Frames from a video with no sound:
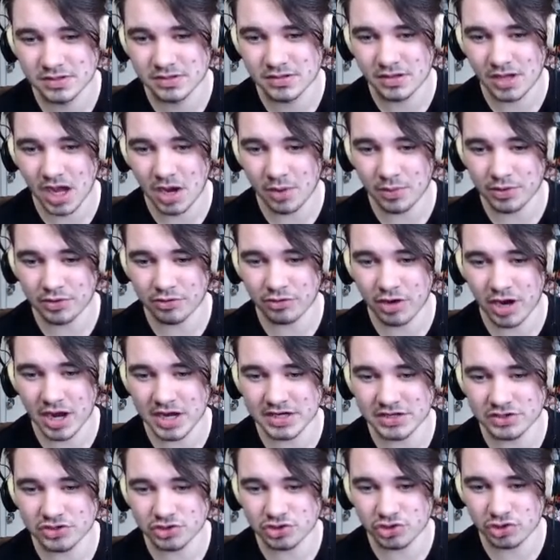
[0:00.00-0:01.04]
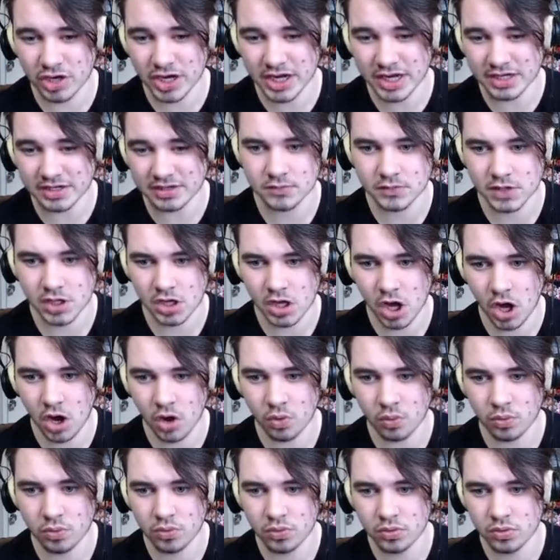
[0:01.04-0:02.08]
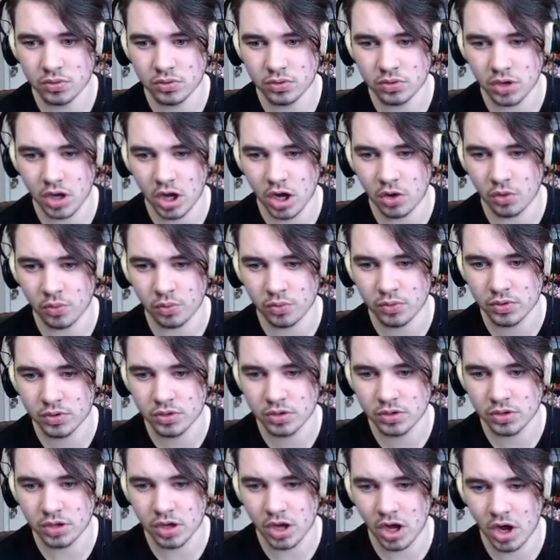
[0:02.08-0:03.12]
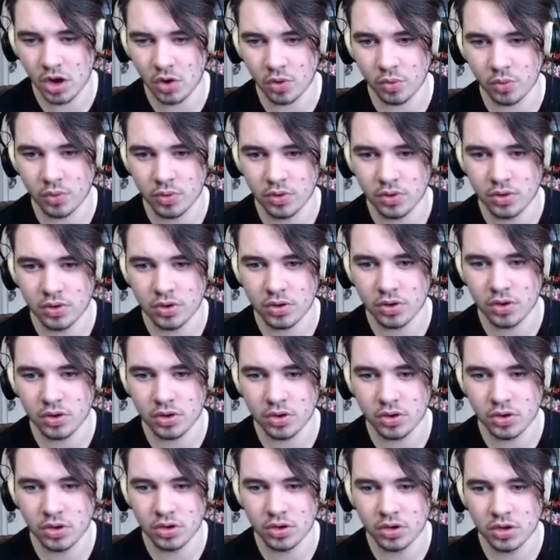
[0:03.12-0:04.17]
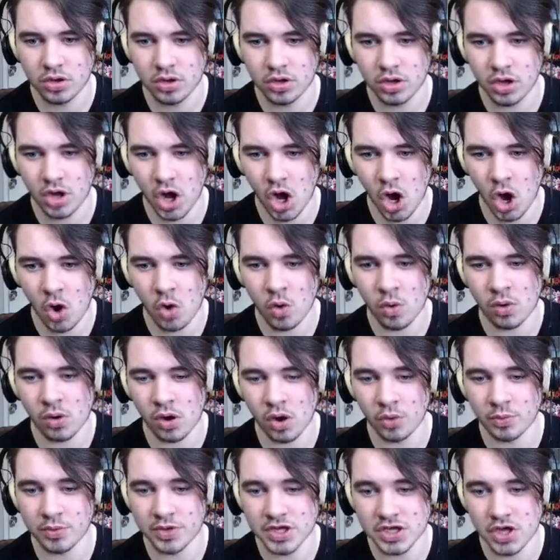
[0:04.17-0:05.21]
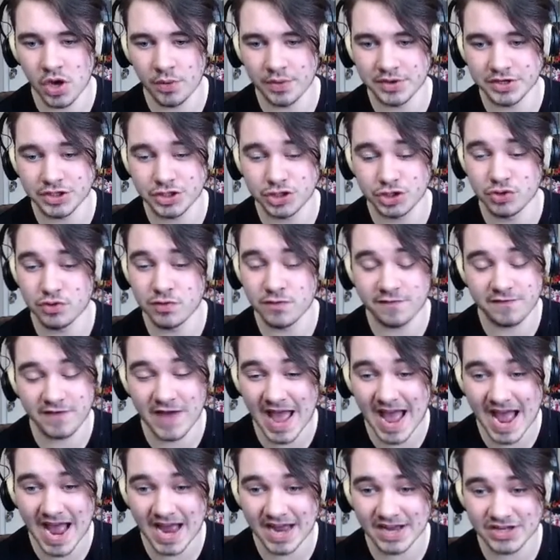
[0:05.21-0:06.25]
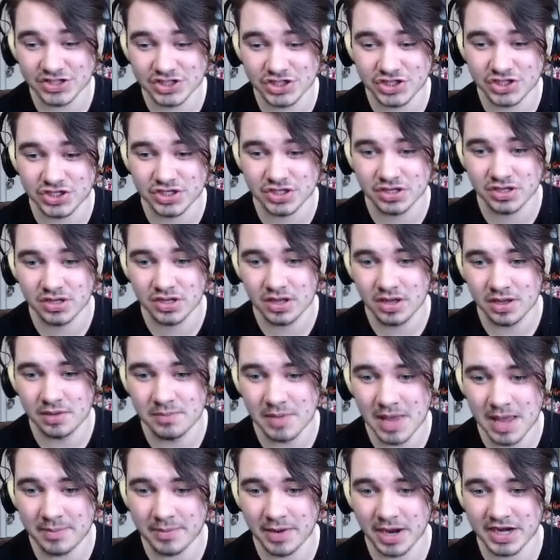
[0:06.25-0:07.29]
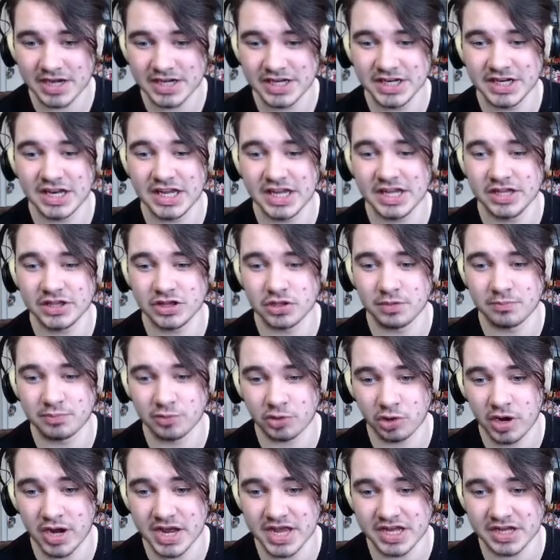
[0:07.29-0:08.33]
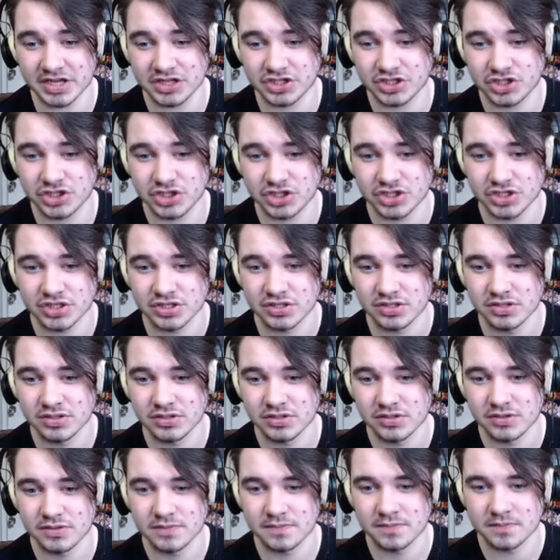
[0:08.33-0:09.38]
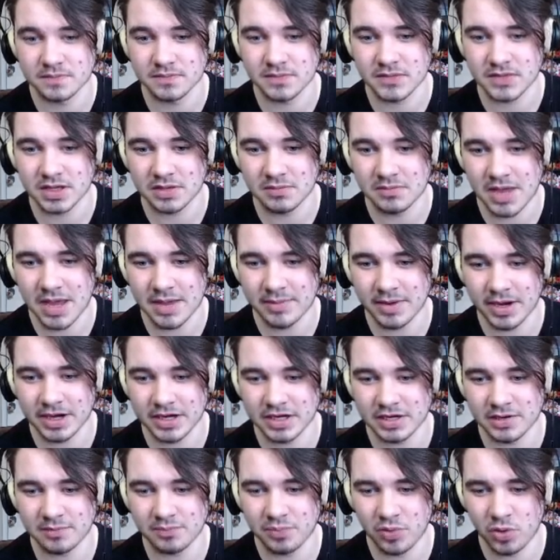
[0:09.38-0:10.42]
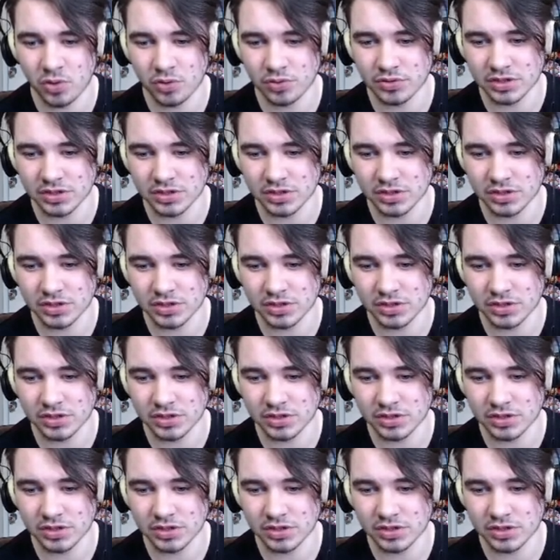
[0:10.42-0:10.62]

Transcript: I want to ride in the train. Oh. Oh. Oh. Oh, are we going too fast? Maybe I need to hit the brakes. Maybe I need to pull the